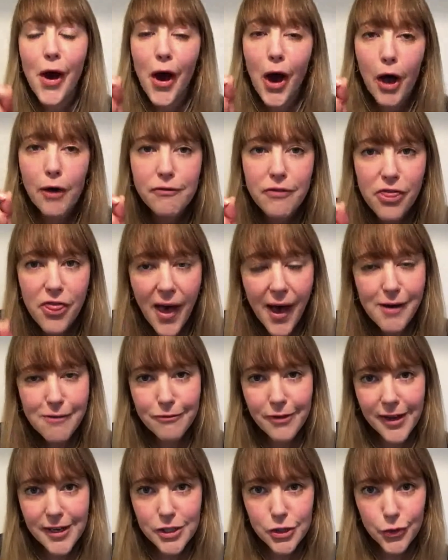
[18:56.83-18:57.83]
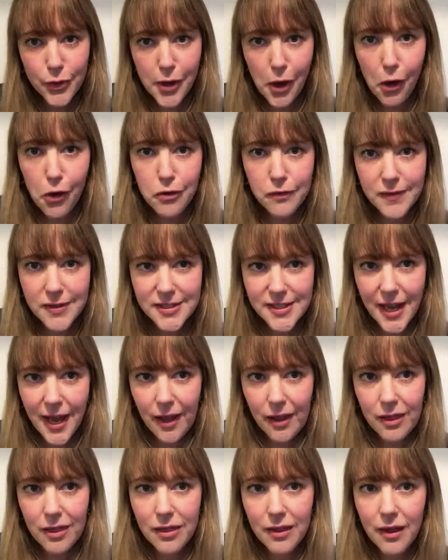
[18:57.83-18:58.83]
of that victory over
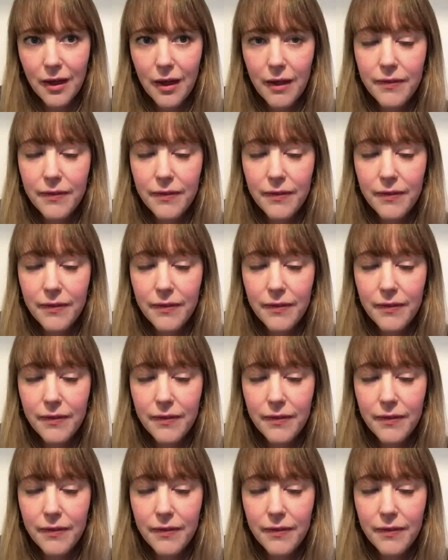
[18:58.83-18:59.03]
death